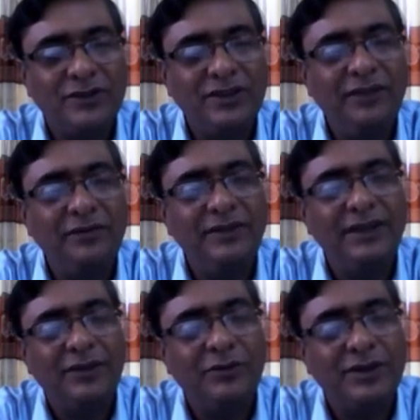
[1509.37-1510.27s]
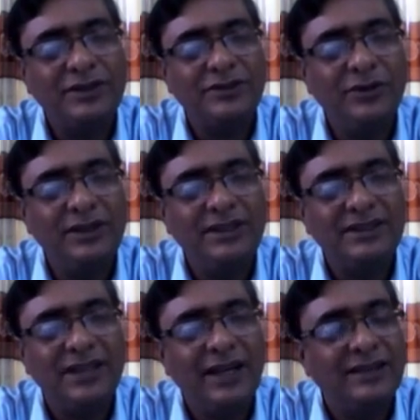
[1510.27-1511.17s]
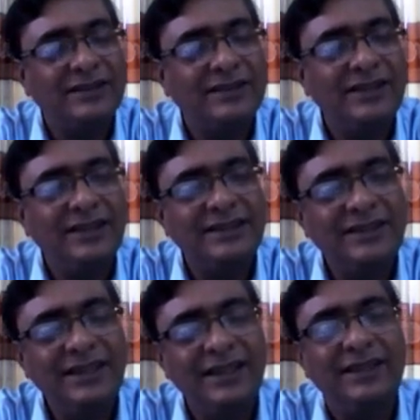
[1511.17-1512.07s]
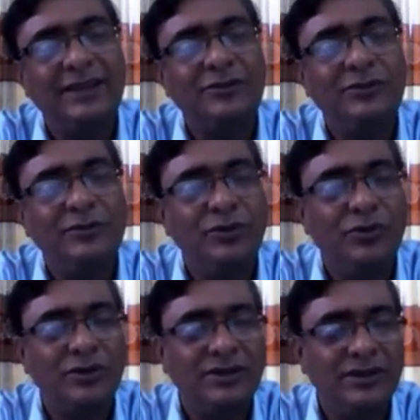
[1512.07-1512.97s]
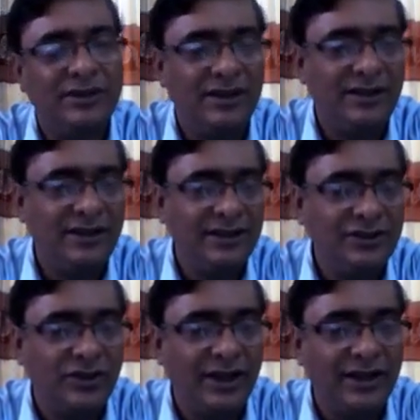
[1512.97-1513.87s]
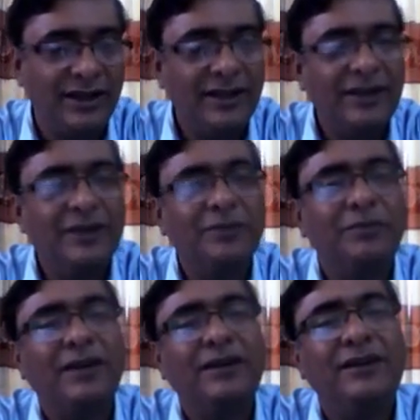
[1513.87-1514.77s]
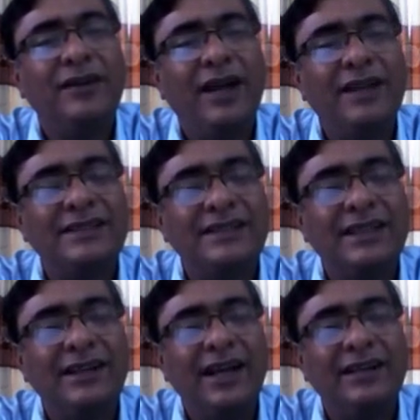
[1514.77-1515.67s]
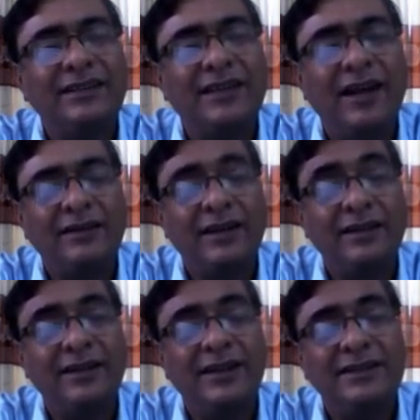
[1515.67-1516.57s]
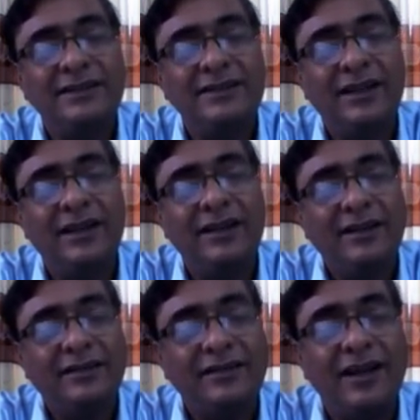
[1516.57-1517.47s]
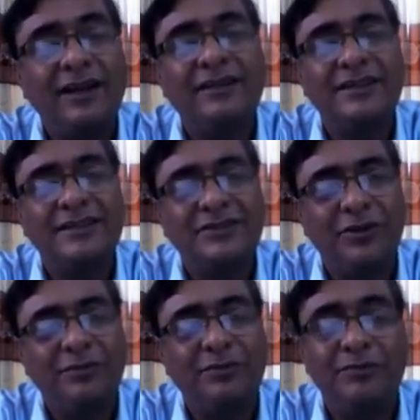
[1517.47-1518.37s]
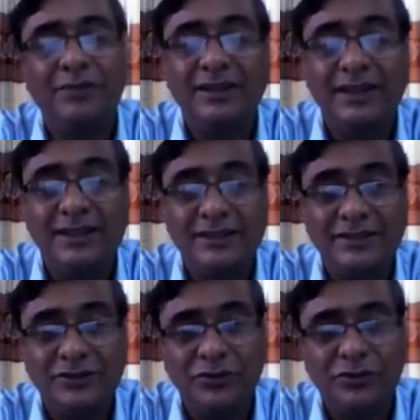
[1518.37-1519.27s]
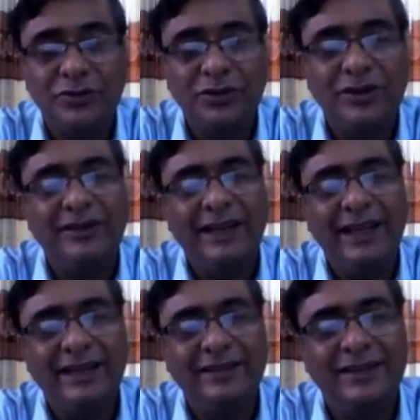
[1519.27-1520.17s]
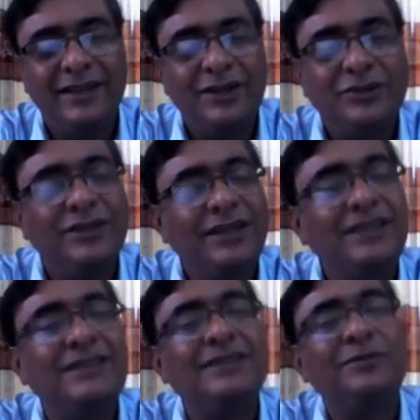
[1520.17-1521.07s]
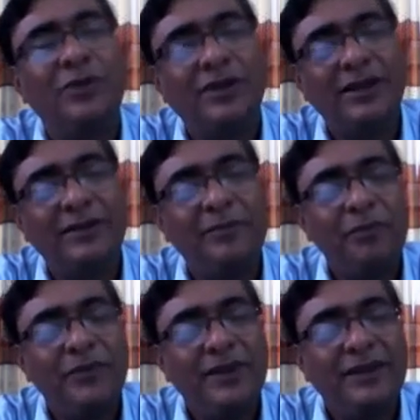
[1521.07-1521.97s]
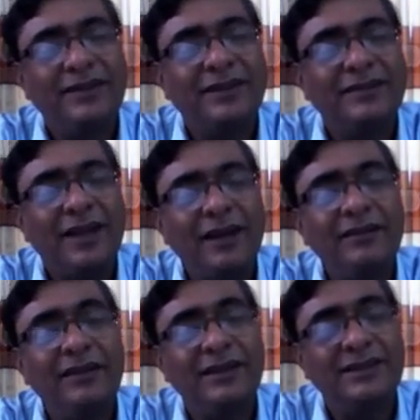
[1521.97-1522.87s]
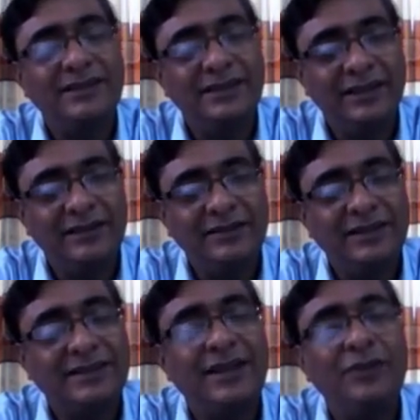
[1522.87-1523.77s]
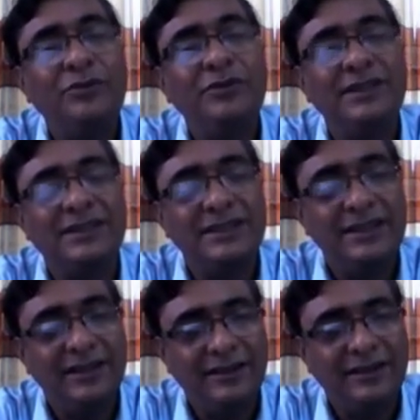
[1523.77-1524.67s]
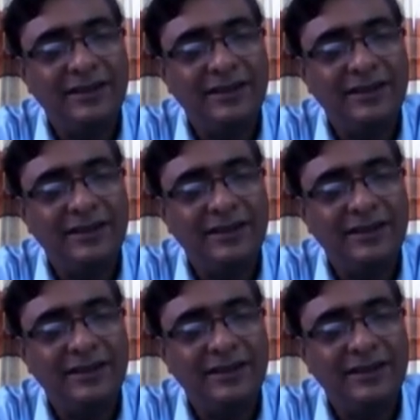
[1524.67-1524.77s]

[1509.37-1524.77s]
if there was only silence, then still that could be worth enjoying. But dry, sterile thunder, there is the thunderstorm, but there is no rain. So that is important. The thunder is there, the sound is there,